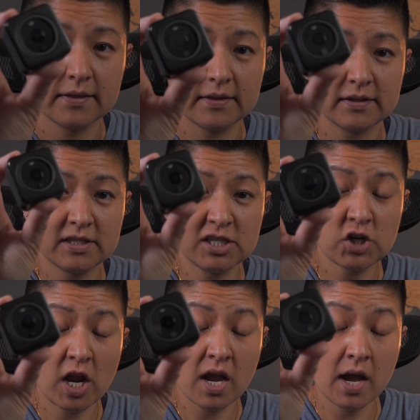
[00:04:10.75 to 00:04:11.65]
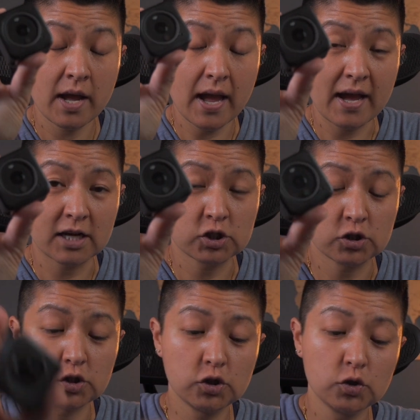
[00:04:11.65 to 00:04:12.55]
the DJI
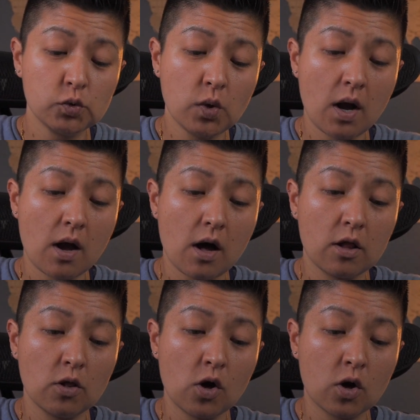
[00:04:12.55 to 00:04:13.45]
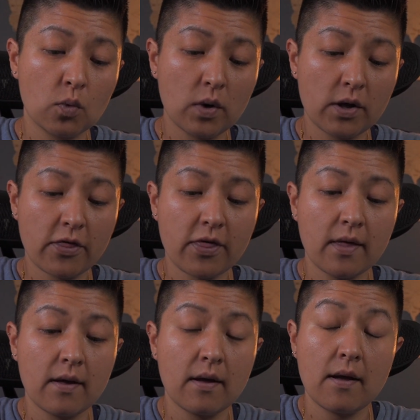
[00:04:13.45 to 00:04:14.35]
Action 2 along with
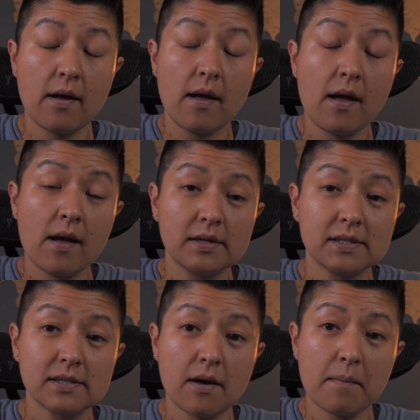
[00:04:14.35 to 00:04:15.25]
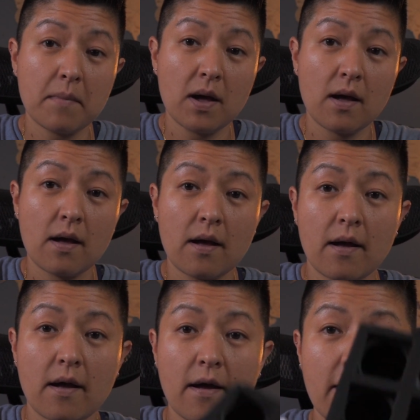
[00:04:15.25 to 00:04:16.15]
some
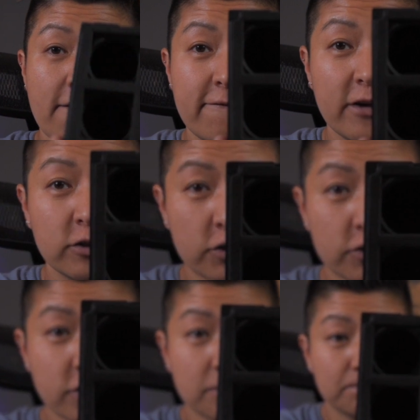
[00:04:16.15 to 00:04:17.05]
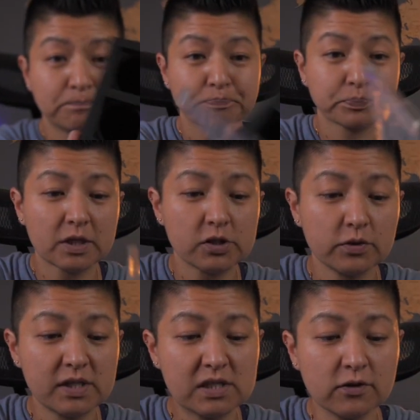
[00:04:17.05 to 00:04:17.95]
filters. So
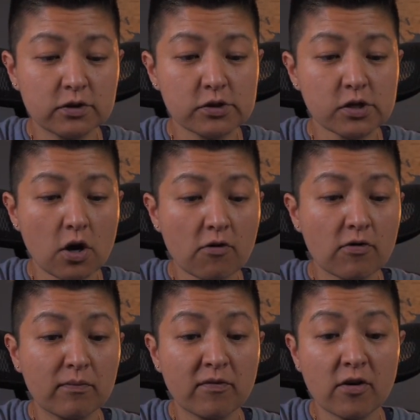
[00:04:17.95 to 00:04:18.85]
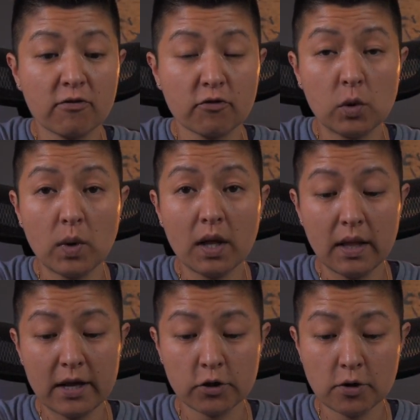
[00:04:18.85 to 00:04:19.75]
these filters are from Freewell
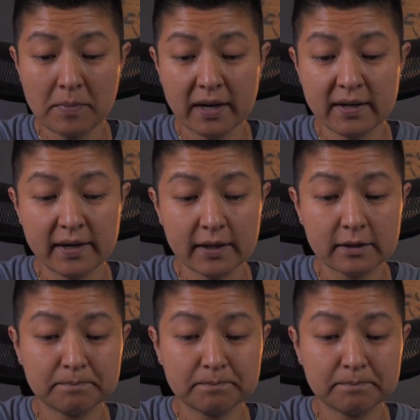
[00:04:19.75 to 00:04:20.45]
and they're magnetic.